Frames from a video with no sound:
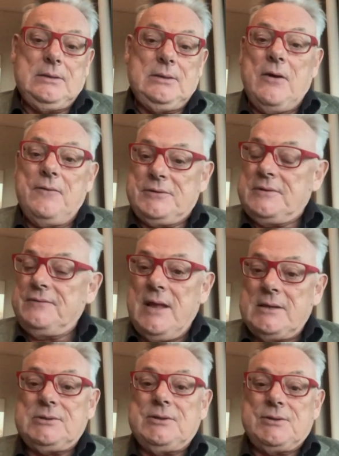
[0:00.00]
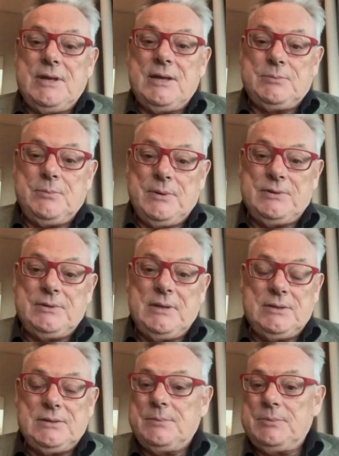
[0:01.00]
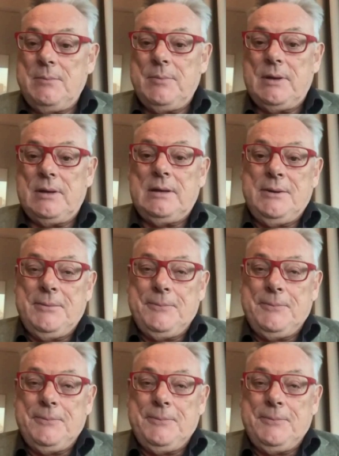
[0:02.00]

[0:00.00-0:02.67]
the Office of National Assessments in September